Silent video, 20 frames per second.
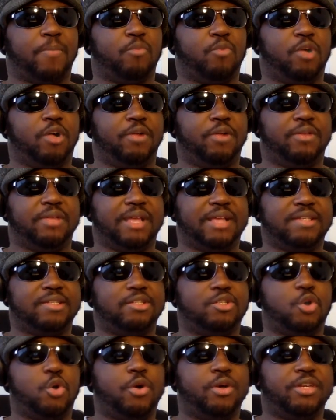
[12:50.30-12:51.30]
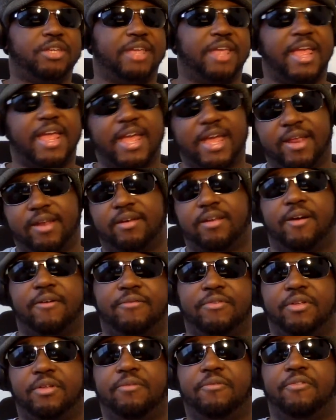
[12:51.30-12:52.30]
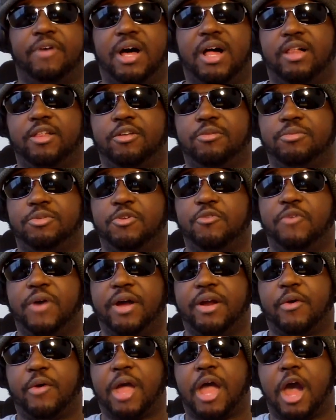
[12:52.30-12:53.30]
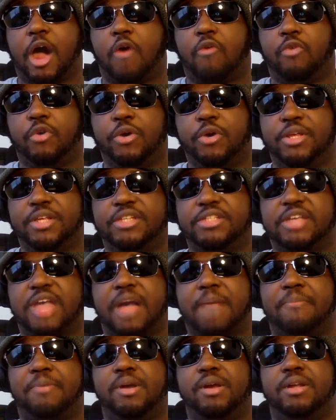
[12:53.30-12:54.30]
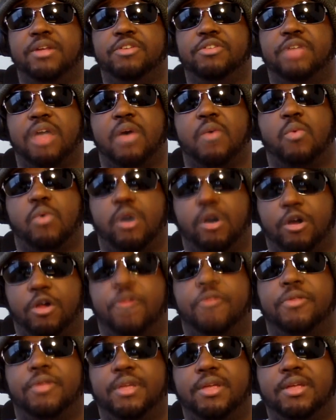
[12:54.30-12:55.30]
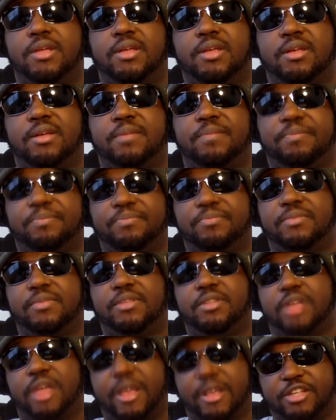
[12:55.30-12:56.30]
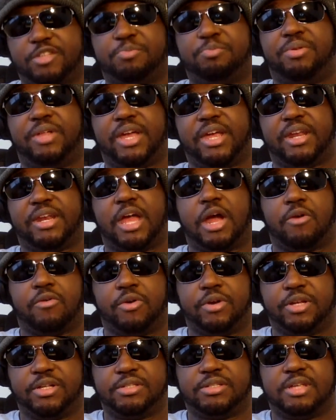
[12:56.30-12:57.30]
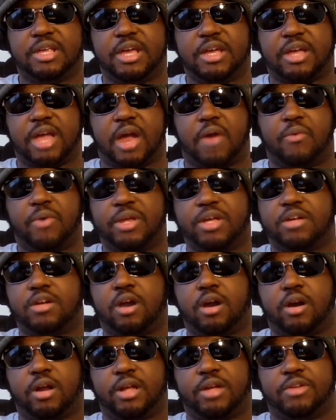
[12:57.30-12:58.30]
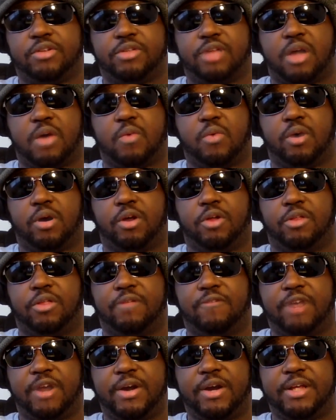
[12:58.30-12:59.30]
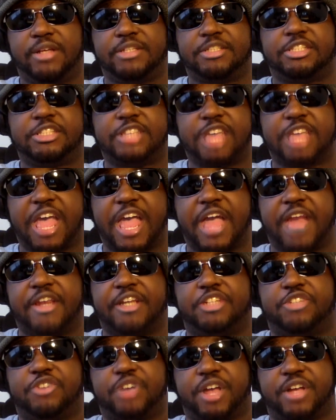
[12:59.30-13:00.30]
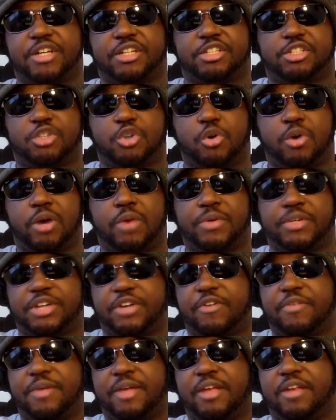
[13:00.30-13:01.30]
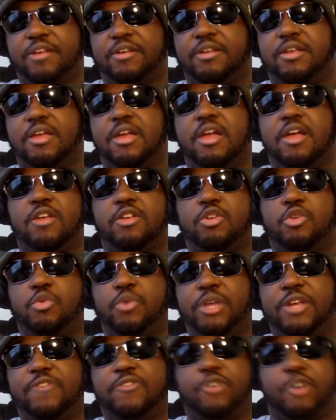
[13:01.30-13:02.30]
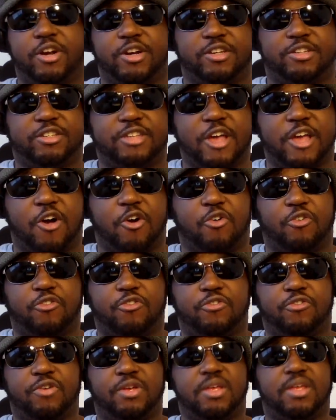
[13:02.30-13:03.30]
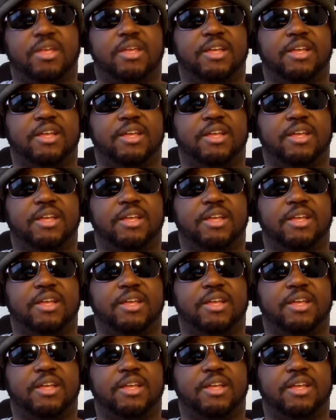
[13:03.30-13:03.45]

Well, that's towards the end of the volume to find out how Rudeus got put into that world. They explain how Rudeus got reincarnated to that world. A very sad and tragic story, which I recommend you read for yourself.